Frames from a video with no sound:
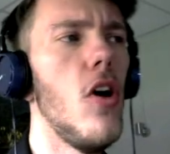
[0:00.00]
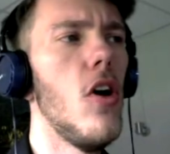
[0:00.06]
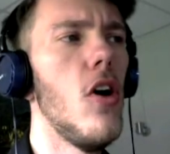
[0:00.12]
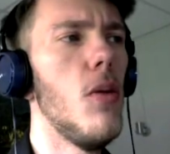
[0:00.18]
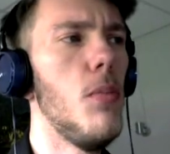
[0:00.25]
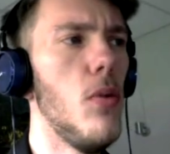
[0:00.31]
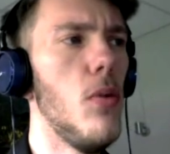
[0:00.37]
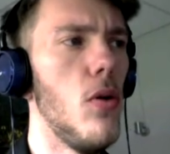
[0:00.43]

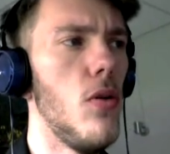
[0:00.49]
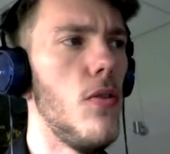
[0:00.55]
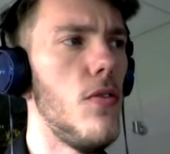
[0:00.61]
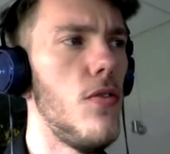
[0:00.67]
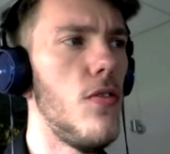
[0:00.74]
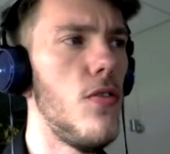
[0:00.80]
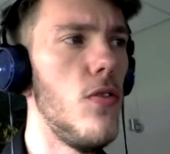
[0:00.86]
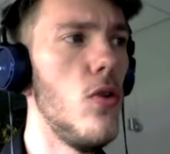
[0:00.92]
But
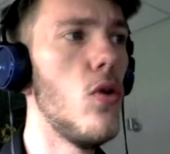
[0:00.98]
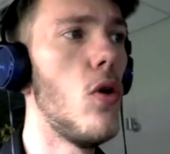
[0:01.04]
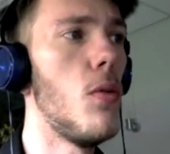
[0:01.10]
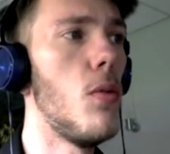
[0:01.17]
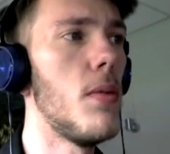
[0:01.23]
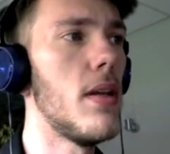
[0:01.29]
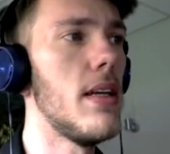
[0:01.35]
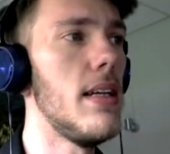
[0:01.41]

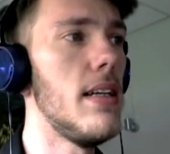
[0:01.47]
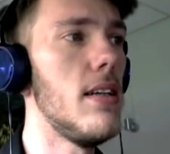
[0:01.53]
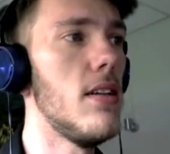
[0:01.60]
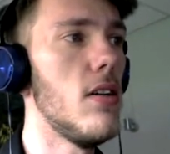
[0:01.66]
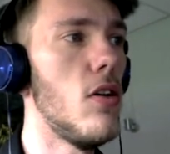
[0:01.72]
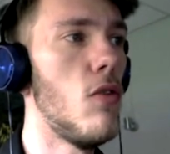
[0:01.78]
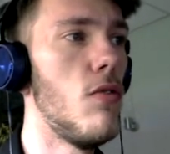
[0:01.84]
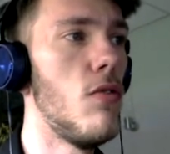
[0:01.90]

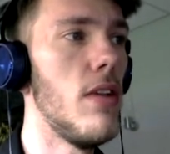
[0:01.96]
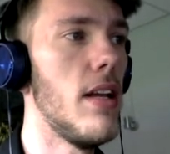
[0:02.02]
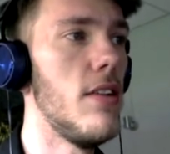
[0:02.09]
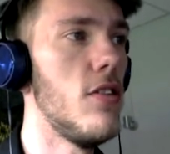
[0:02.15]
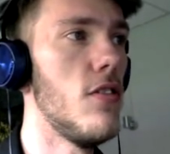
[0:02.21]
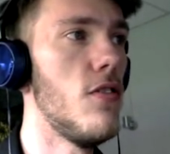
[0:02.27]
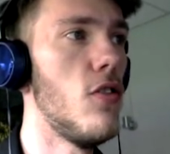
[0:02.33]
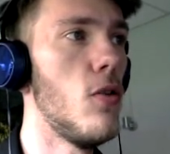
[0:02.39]
normally Unreal
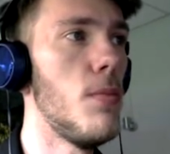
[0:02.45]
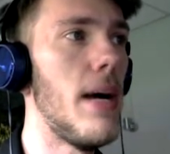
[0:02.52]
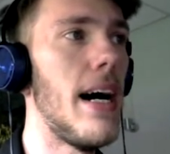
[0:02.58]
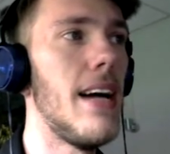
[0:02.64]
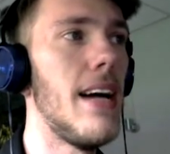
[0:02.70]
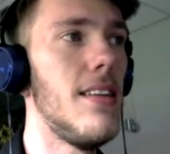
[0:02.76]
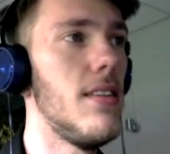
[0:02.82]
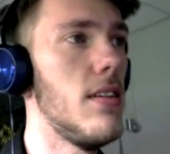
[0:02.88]
Engine 4
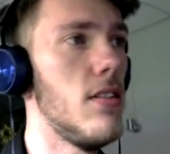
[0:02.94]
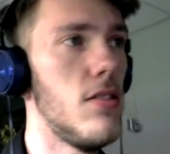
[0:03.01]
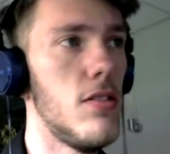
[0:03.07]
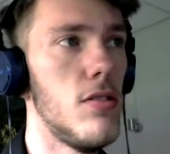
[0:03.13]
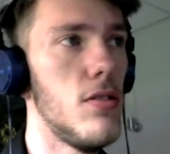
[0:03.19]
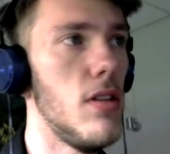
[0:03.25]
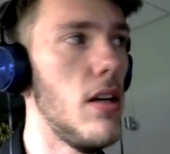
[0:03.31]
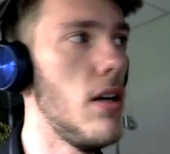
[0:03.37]
packed
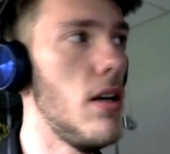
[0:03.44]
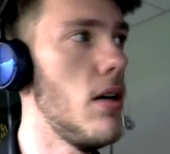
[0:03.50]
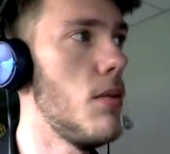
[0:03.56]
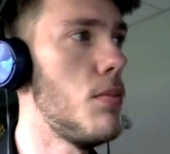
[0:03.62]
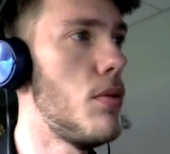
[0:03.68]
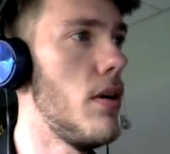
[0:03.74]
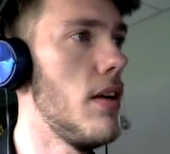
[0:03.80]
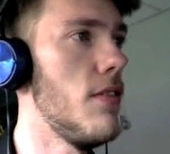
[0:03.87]
is
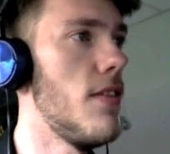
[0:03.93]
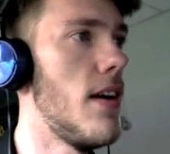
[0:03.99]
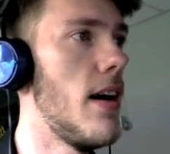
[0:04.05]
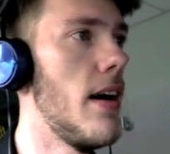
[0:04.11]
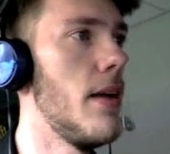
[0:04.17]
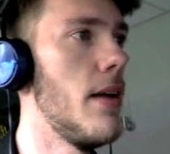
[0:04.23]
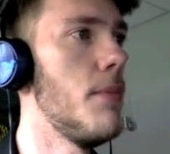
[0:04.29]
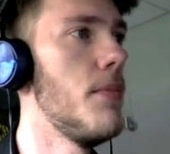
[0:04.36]
pretty
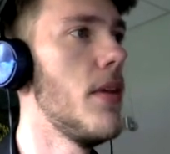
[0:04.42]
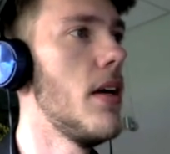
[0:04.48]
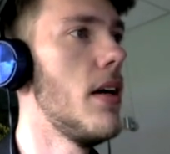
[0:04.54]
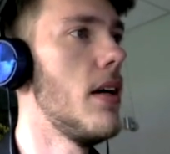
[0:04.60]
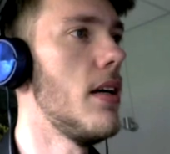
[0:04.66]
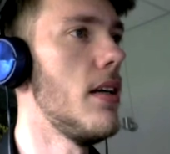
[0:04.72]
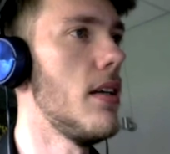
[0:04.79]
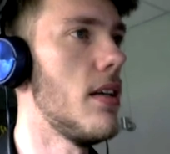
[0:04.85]
fine.
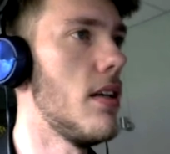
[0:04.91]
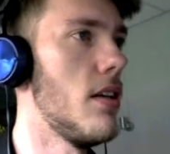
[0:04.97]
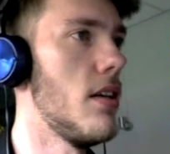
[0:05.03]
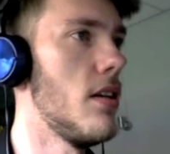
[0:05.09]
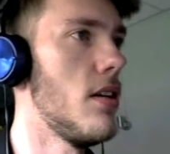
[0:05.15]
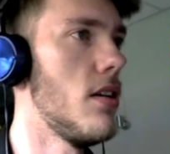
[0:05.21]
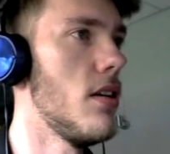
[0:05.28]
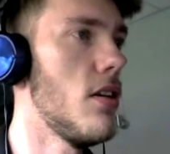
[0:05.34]
You
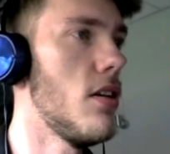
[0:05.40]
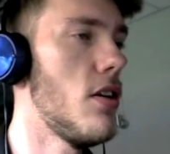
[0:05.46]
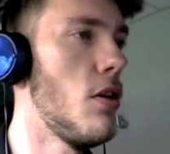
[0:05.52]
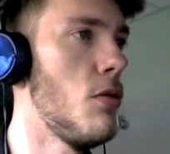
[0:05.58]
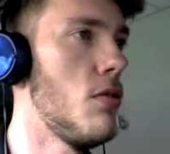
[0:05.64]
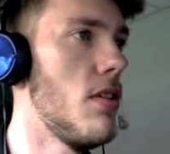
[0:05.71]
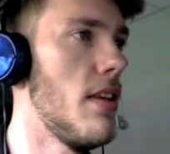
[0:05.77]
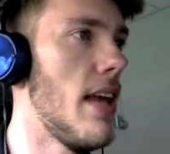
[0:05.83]
can
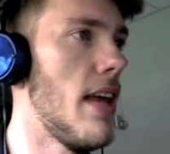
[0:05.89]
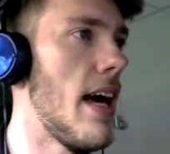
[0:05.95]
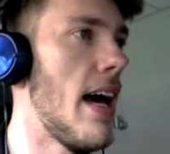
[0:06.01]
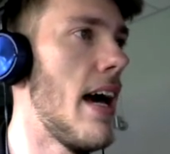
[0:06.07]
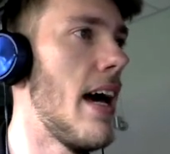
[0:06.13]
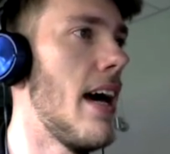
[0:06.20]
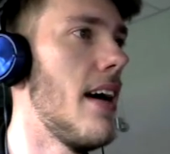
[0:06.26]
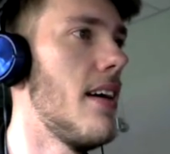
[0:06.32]
go to
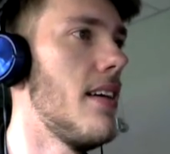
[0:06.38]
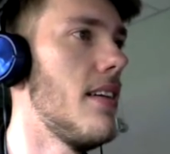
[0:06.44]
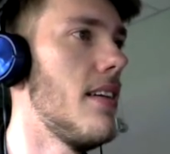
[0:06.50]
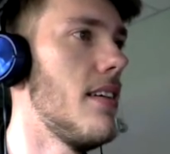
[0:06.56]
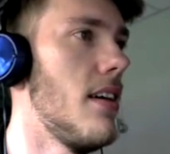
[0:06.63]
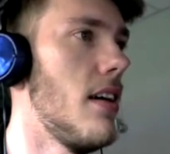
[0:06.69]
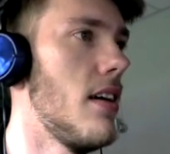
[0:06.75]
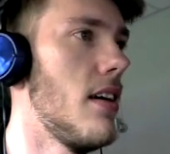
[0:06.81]
there,
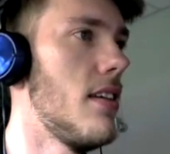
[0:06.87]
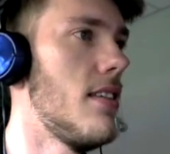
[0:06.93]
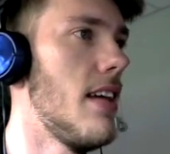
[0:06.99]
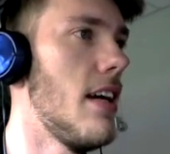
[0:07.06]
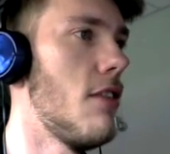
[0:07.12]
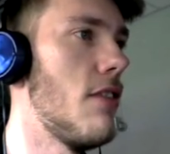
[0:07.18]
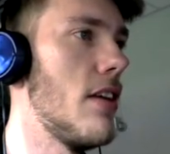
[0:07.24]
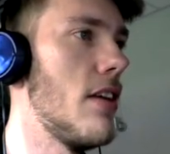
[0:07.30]

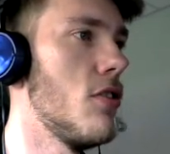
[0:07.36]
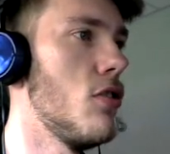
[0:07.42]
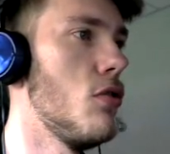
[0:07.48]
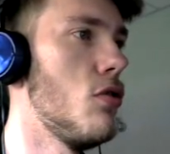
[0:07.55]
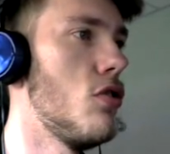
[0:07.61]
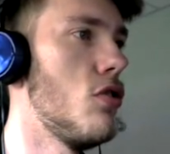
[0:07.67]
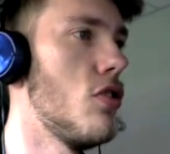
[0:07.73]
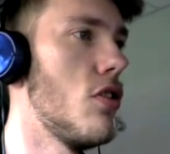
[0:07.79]
set your
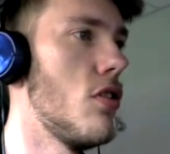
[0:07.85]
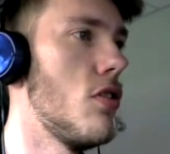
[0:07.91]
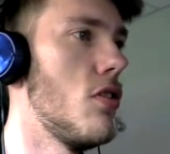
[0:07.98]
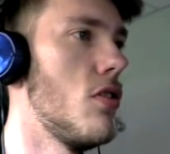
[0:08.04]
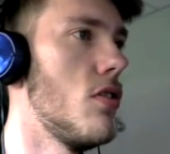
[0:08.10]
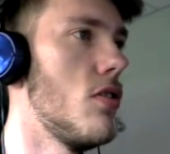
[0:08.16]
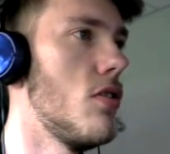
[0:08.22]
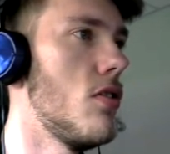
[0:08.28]
resolution
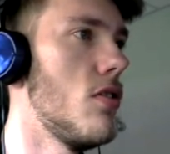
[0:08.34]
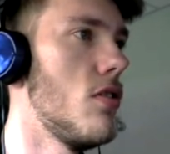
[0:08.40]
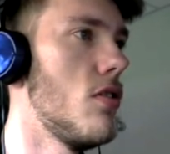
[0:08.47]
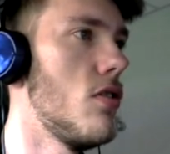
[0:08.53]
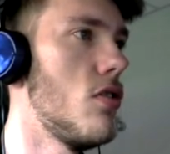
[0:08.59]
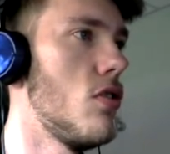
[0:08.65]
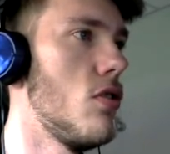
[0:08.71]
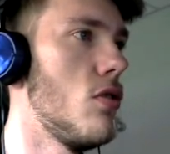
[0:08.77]

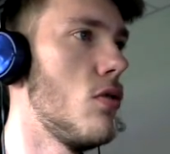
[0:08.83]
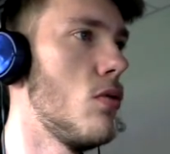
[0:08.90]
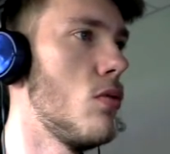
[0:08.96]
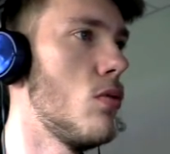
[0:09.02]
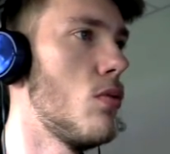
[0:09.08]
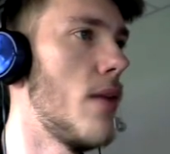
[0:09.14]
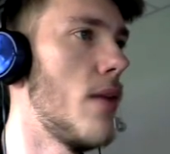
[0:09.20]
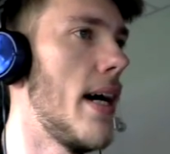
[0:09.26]

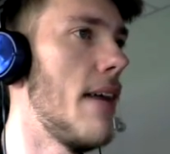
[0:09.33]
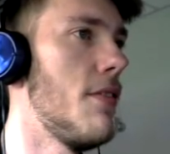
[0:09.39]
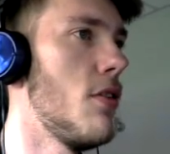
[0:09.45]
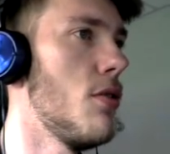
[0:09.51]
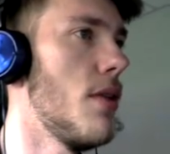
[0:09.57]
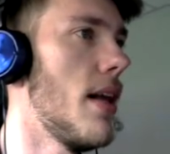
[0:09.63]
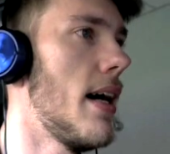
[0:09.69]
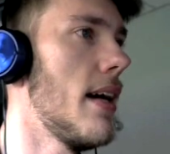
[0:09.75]
to whatever
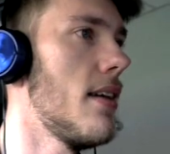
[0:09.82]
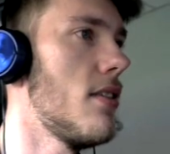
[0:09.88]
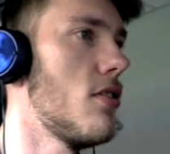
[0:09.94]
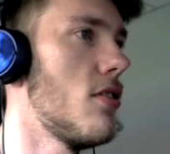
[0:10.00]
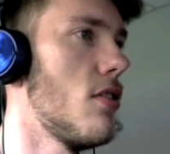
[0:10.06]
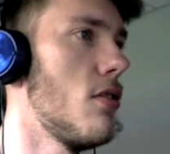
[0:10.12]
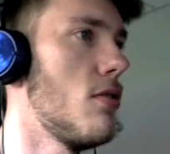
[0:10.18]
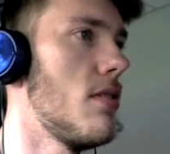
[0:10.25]
you like,
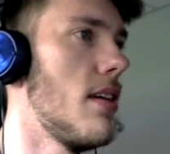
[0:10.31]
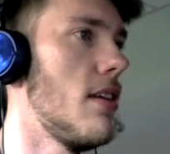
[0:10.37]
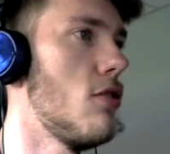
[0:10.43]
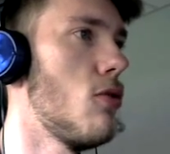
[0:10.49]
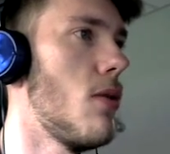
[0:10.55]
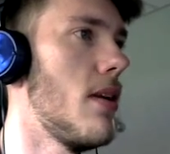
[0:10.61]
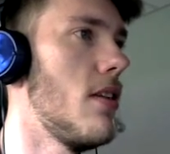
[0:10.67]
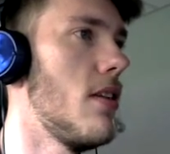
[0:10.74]
so say
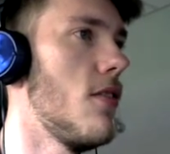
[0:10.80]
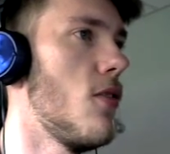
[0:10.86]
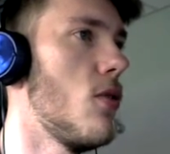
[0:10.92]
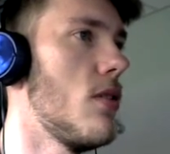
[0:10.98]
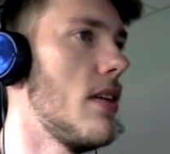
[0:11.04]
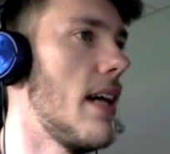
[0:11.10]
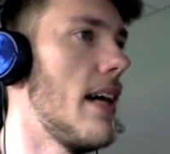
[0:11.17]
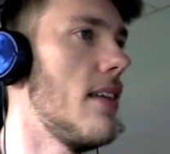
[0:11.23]

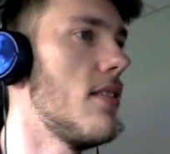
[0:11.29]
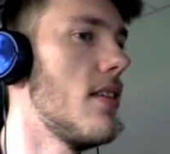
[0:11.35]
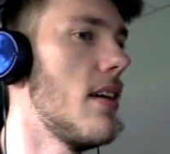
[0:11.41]
2048,